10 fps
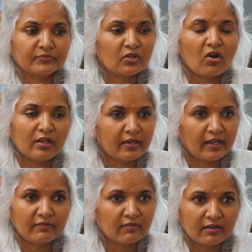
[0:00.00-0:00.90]
Call
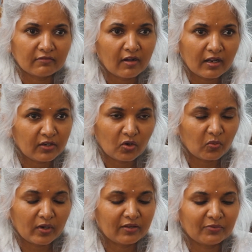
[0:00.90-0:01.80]
911 or
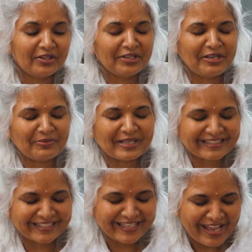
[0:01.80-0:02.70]
whatever it
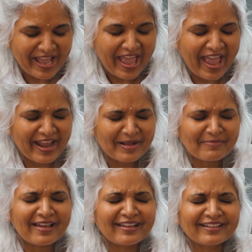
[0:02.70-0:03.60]
was. And
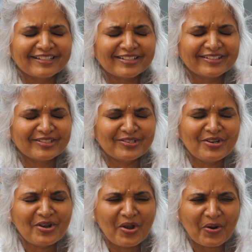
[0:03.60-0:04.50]
I'm like,
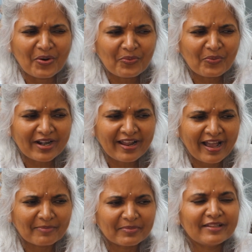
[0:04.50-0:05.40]
no, what
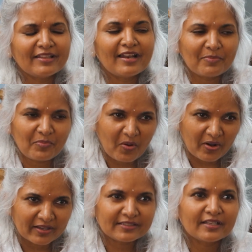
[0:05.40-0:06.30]
happened? Then I
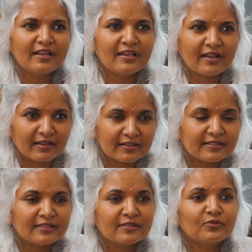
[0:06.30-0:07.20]
paused and I
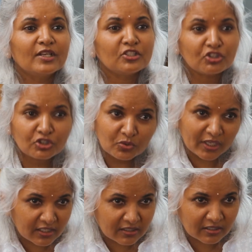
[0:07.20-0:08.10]
asked, when did you
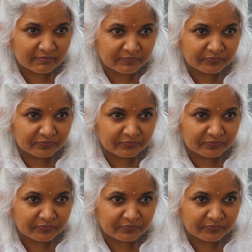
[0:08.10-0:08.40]
eat?